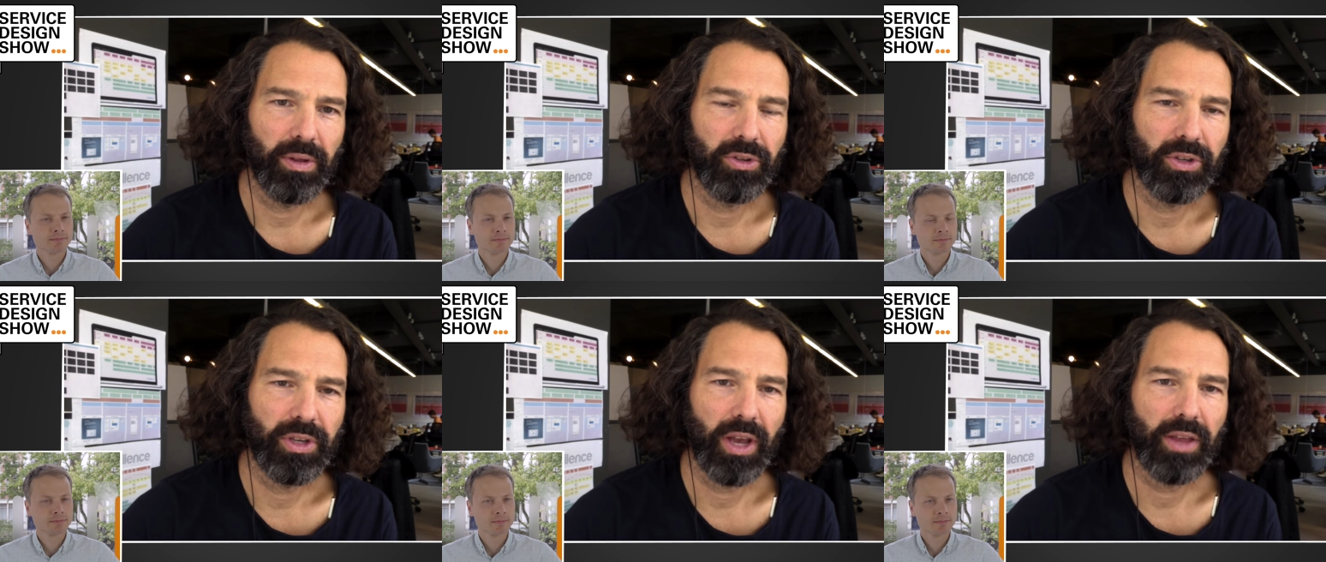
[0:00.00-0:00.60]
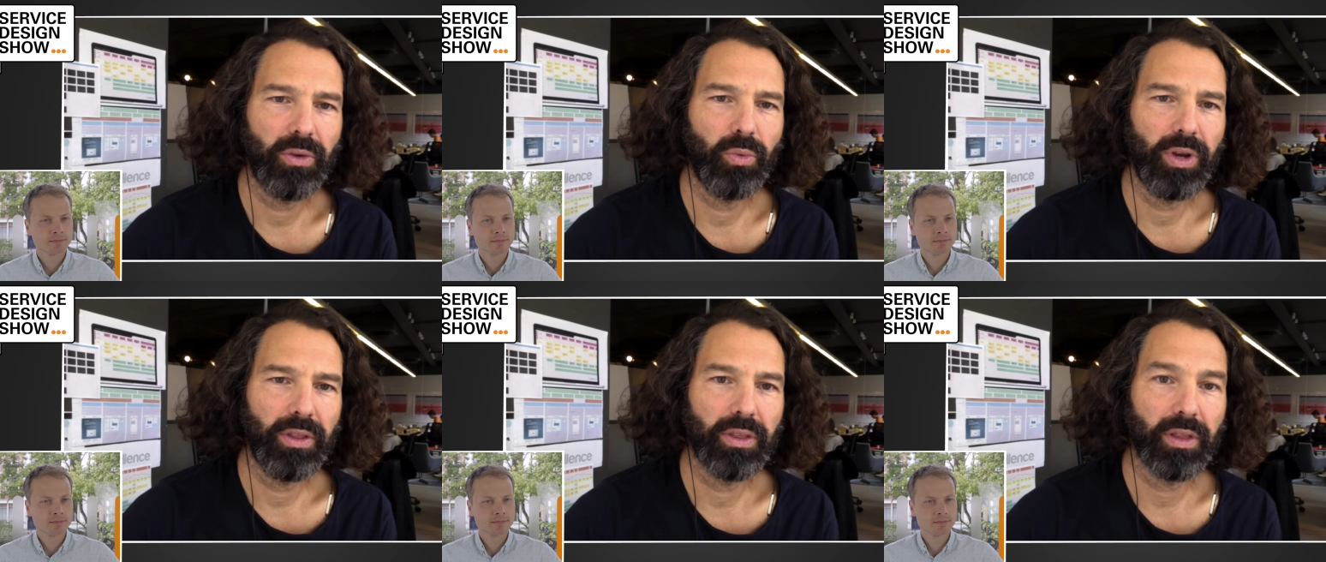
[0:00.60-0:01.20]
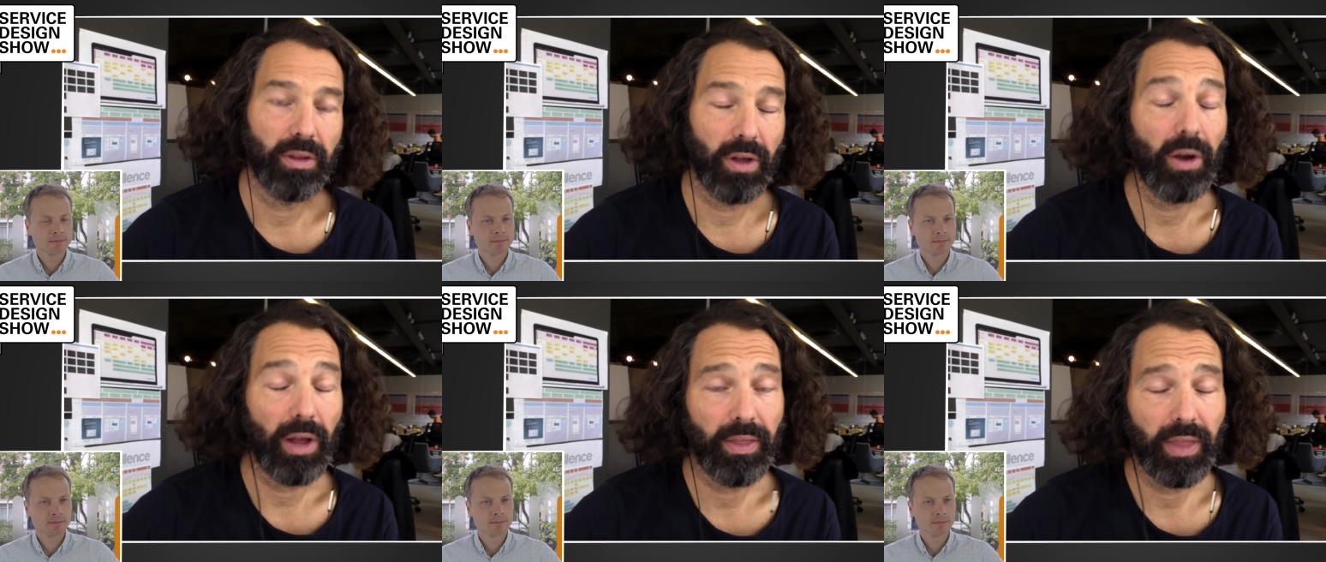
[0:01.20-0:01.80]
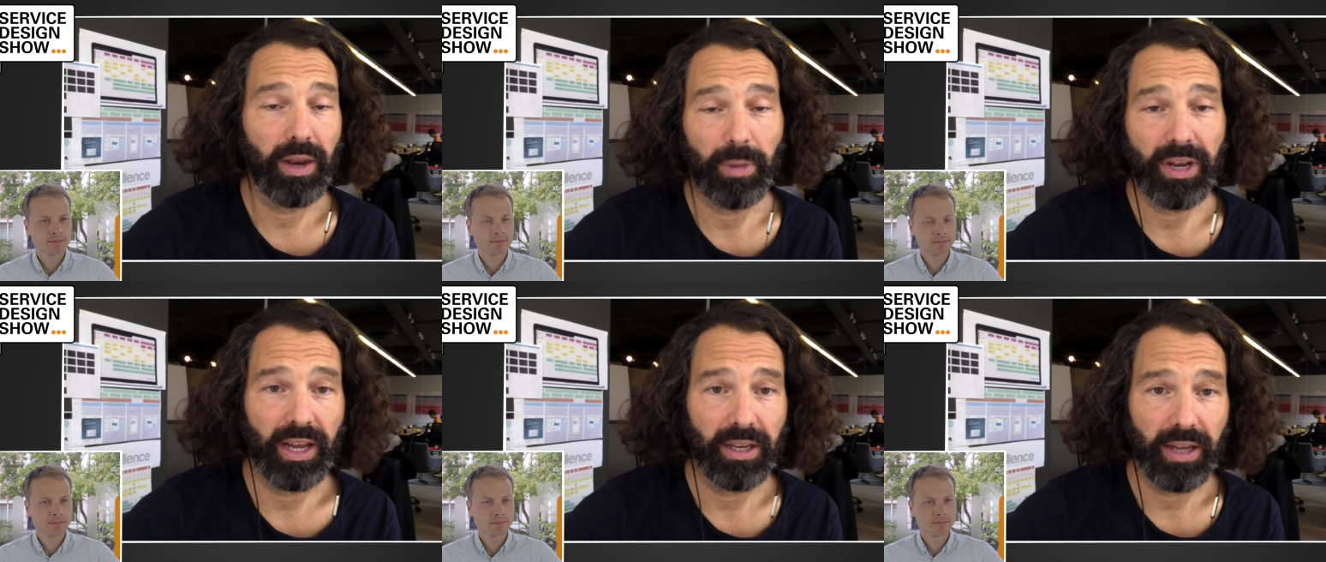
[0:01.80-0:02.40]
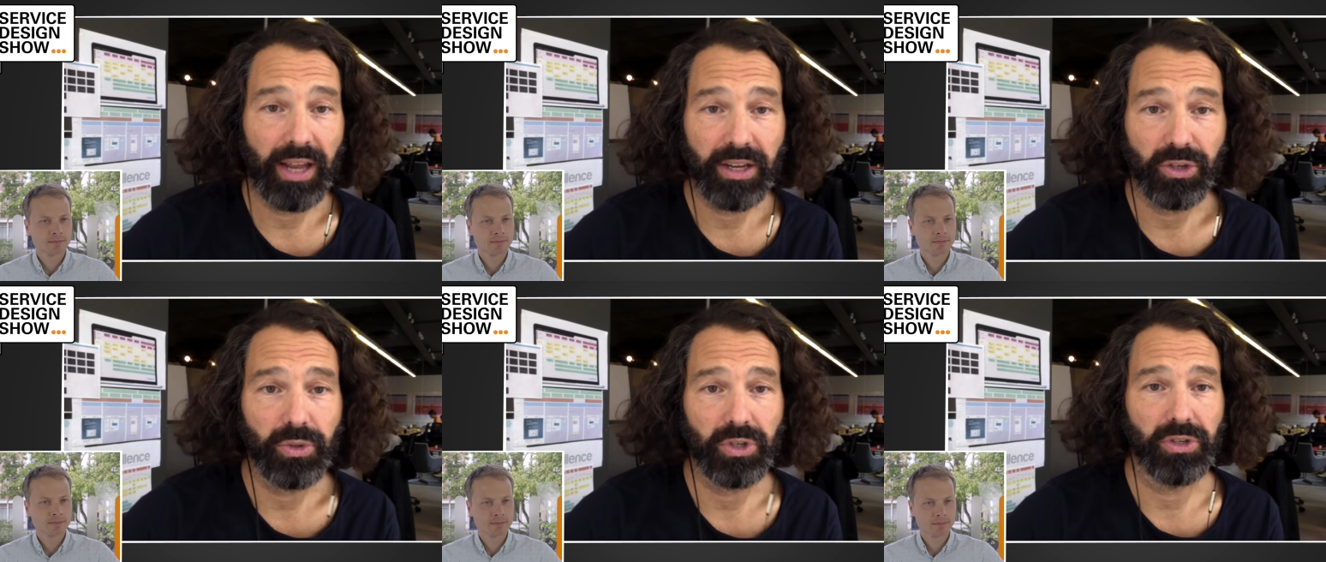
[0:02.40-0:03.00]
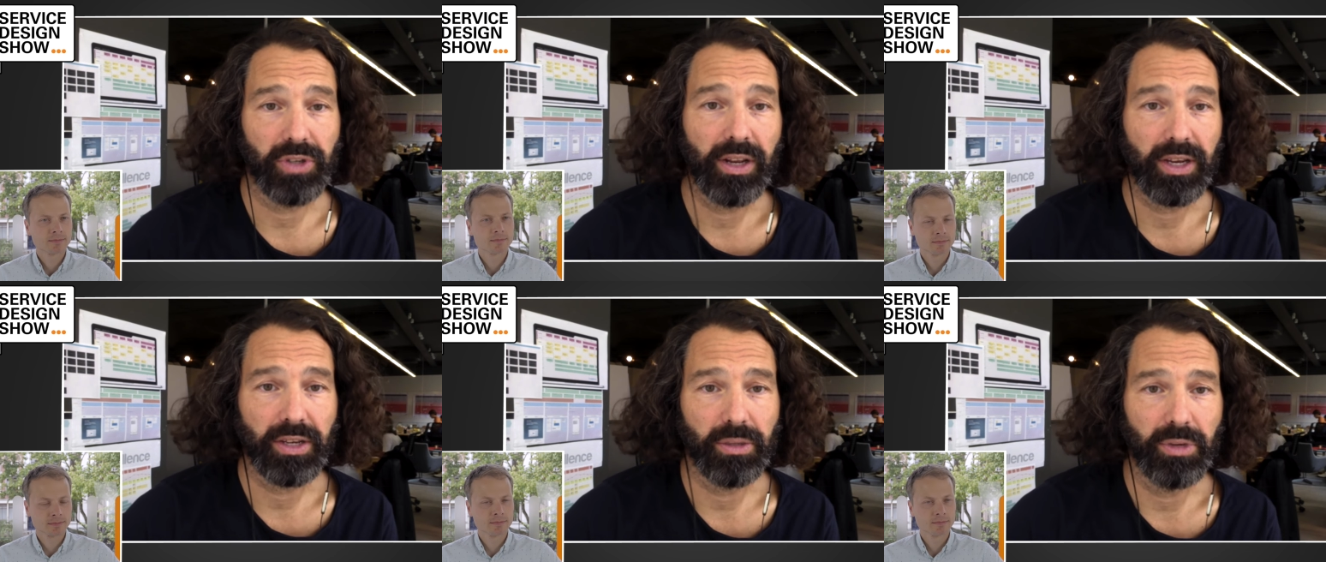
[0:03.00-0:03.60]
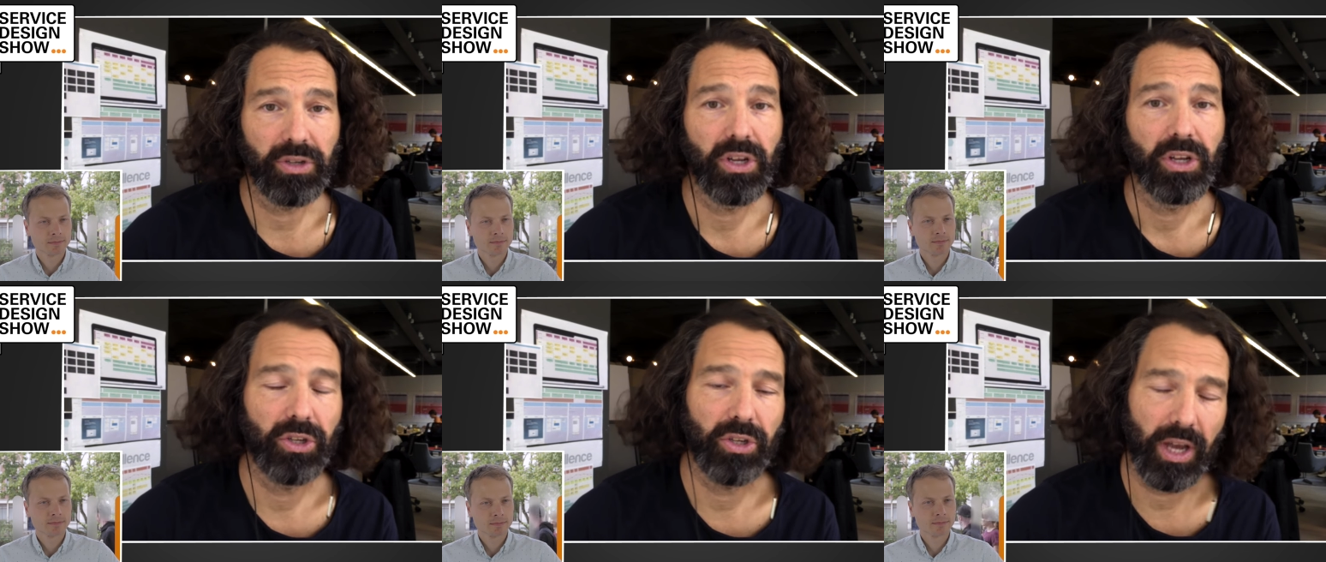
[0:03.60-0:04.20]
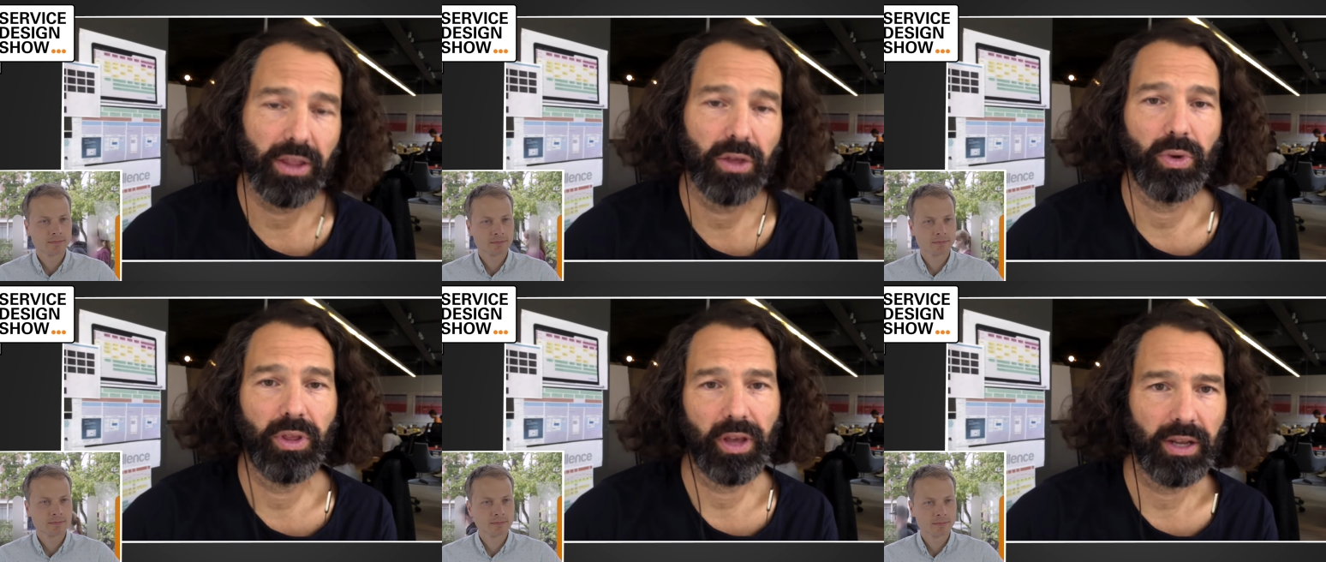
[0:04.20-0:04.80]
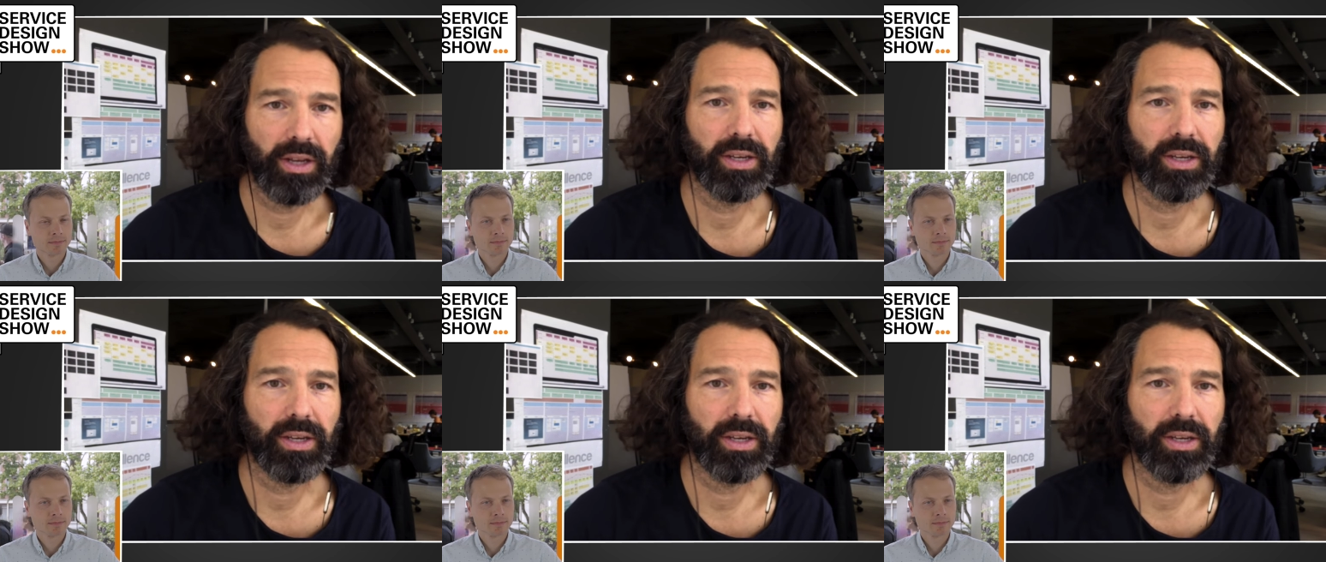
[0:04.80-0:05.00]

Speaker 1: together with uh, and then I mean end, end users and mm-hmm. customers, mm-hmm. together with the end